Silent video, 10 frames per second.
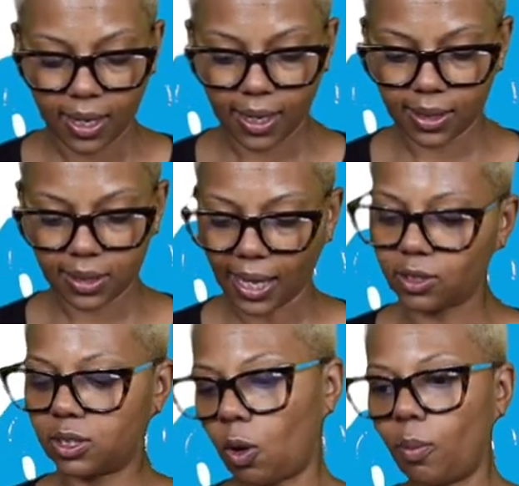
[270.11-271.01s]
It's like
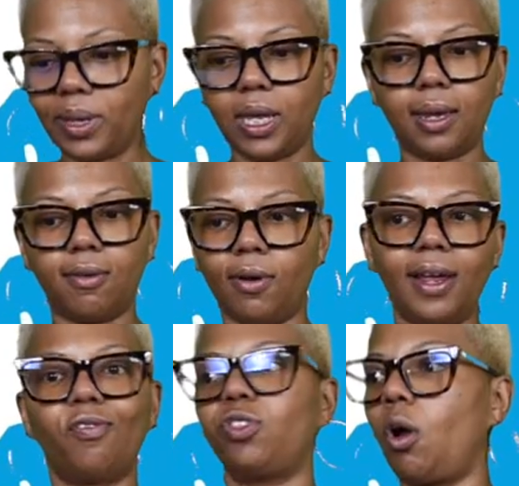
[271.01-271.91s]
so many
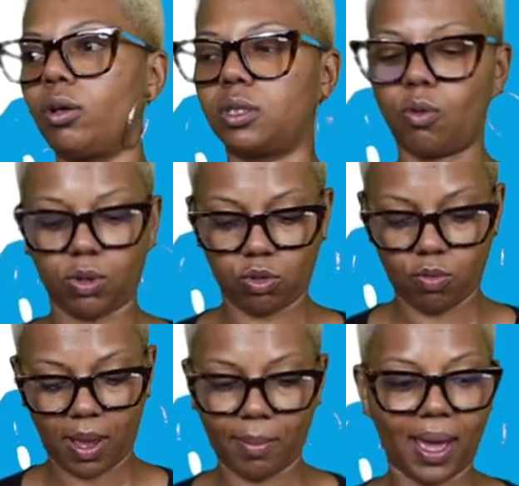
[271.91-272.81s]
great thoughts going
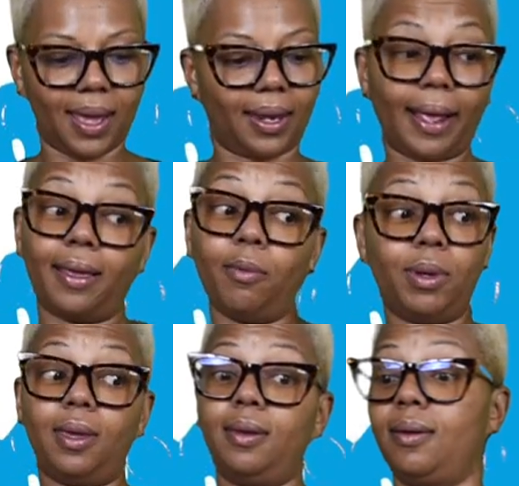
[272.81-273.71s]
through my mind. Like, can we
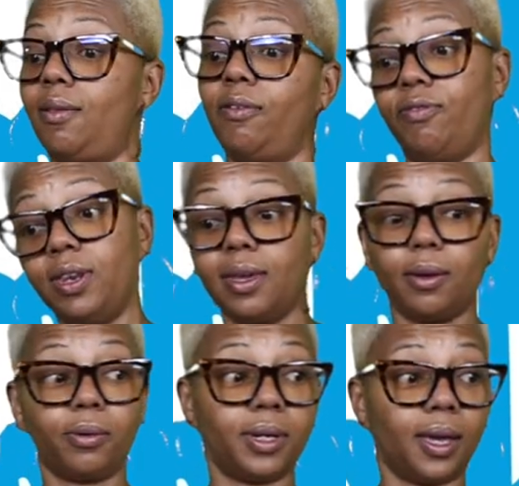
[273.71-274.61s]
get another
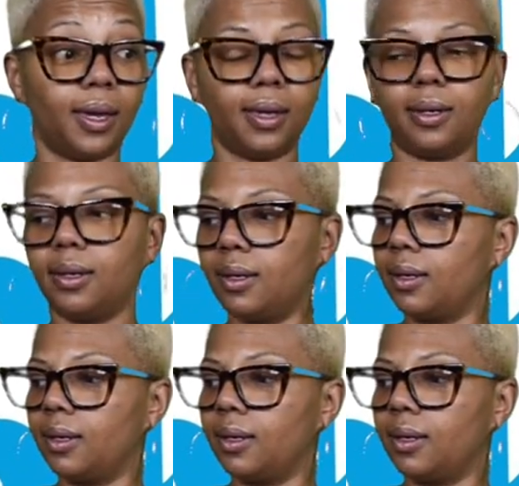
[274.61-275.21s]
video done?